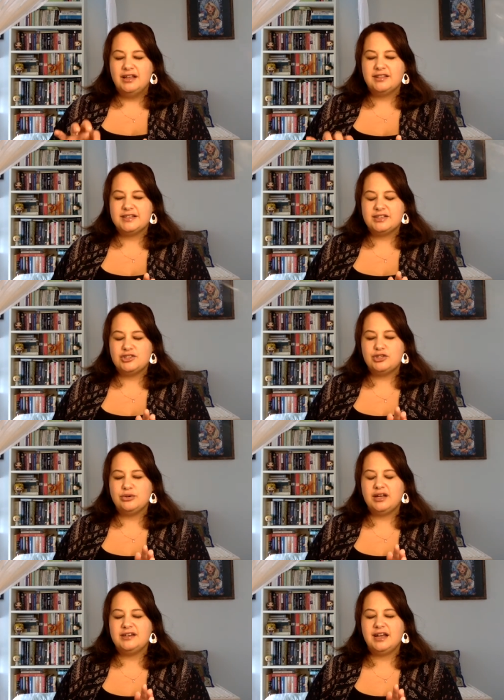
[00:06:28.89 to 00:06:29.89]
This is you
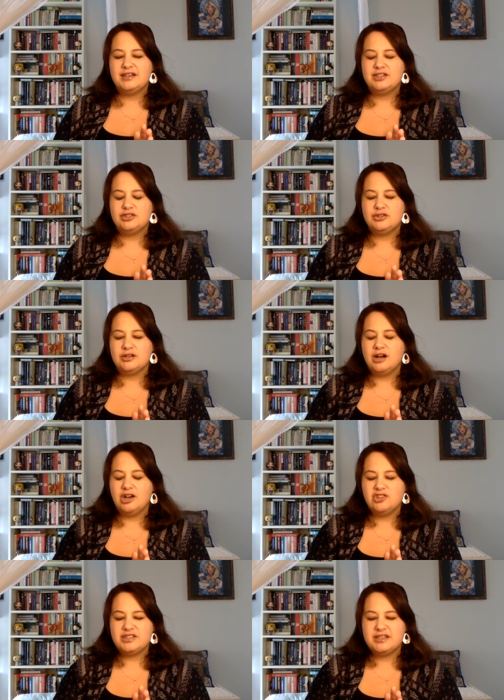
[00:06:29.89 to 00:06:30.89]
connecting to the
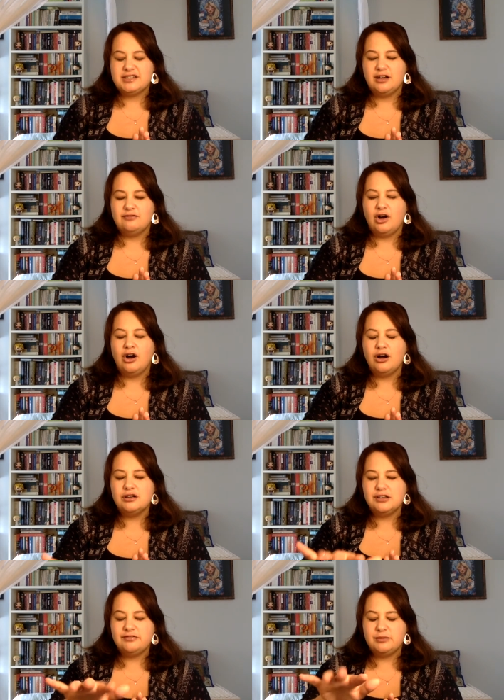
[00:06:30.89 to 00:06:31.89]
consciousness of all
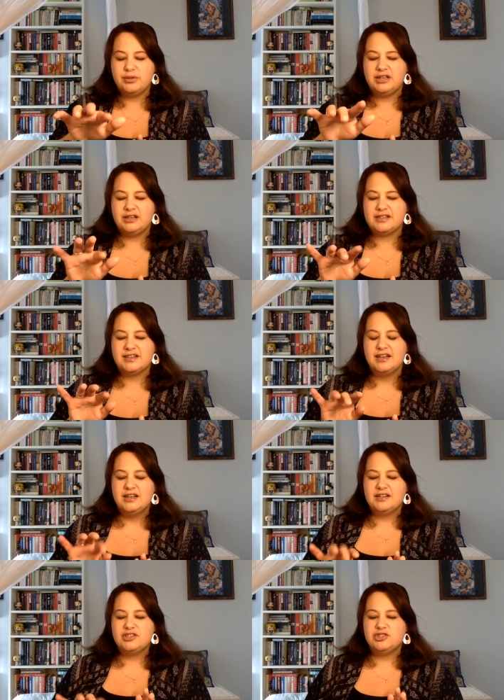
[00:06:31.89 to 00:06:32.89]
living beings.
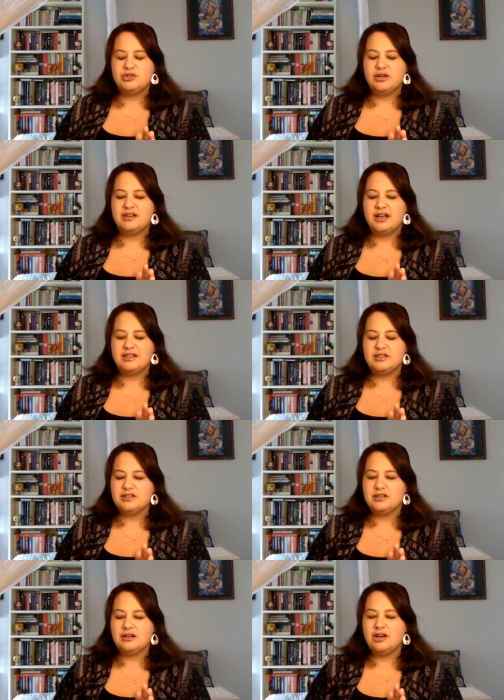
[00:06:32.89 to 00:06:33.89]
This is you connecting
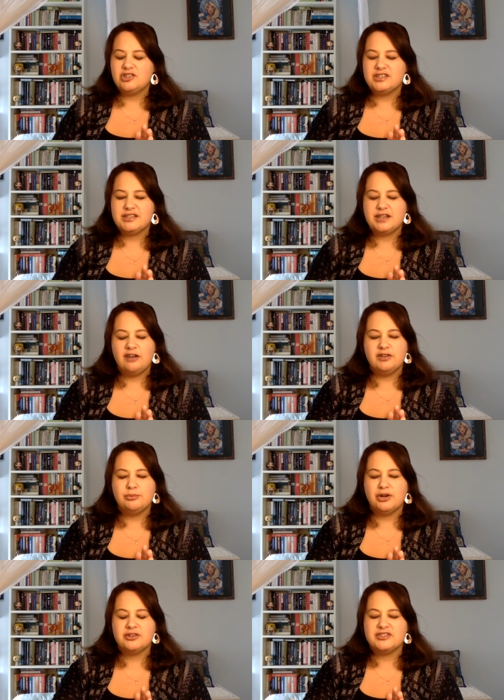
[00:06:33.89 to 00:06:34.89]
to the consciousness of your
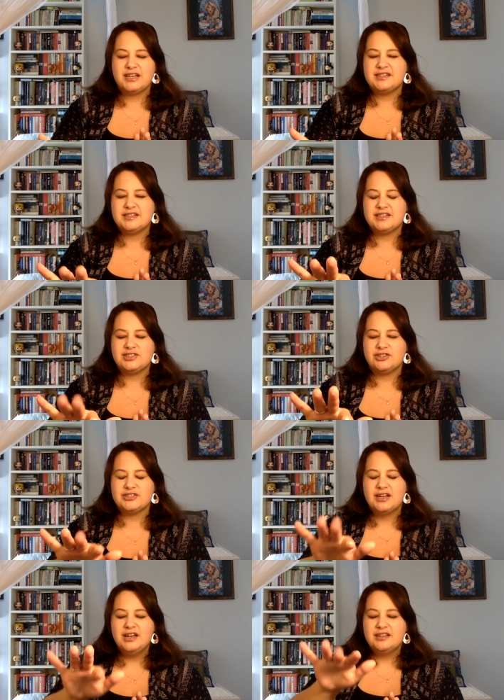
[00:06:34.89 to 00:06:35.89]
brothers and sisters.